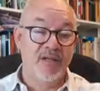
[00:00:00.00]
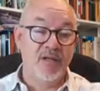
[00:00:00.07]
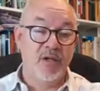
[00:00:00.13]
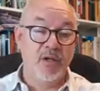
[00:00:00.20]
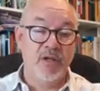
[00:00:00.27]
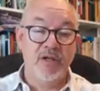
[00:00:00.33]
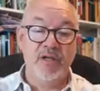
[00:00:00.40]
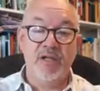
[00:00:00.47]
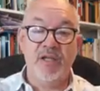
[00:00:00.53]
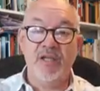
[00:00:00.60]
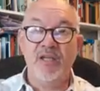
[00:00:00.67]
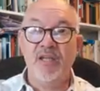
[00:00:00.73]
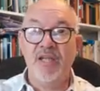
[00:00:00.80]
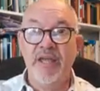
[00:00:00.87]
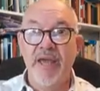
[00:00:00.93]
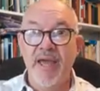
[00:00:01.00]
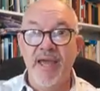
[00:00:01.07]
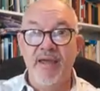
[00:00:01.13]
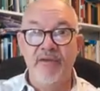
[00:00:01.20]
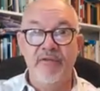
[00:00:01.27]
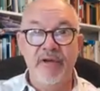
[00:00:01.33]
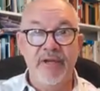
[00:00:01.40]
learning and
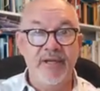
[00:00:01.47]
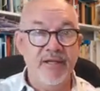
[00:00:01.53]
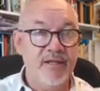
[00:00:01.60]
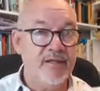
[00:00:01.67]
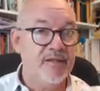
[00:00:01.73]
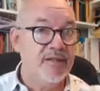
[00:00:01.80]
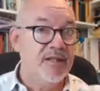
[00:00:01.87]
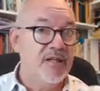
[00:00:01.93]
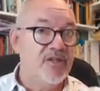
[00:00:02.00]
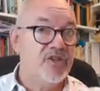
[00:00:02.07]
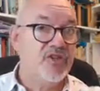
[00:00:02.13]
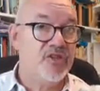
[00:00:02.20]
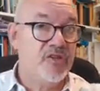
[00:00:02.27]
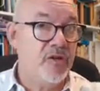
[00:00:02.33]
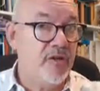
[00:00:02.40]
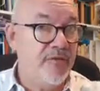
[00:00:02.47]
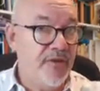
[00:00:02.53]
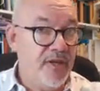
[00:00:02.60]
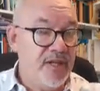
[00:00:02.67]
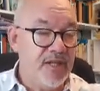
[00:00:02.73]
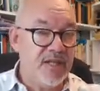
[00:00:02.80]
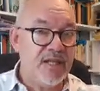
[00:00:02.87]
caring,
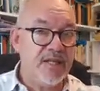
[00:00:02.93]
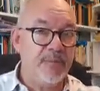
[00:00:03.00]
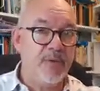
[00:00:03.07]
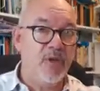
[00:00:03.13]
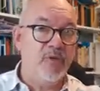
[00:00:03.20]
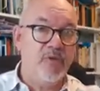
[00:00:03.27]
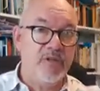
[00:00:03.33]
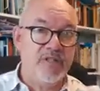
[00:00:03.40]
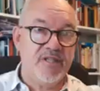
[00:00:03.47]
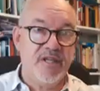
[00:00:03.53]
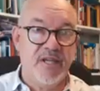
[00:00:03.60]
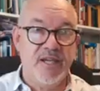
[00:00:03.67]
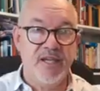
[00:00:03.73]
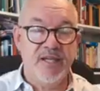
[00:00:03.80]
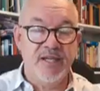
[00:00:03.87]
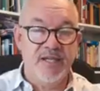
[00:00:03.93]
serving in the community,